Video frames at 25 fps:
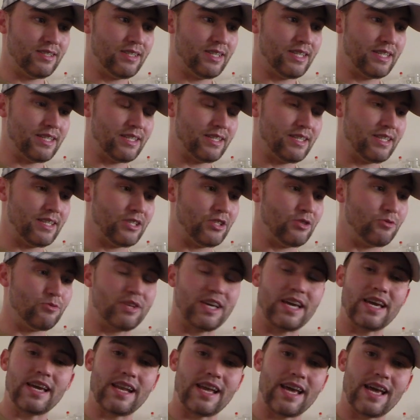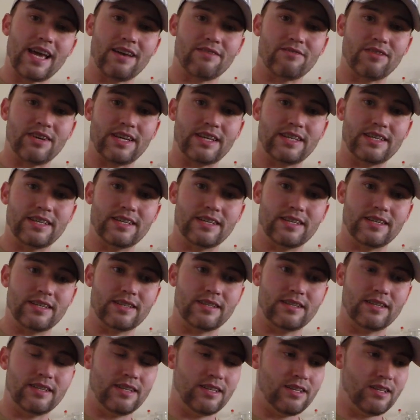that you can't have a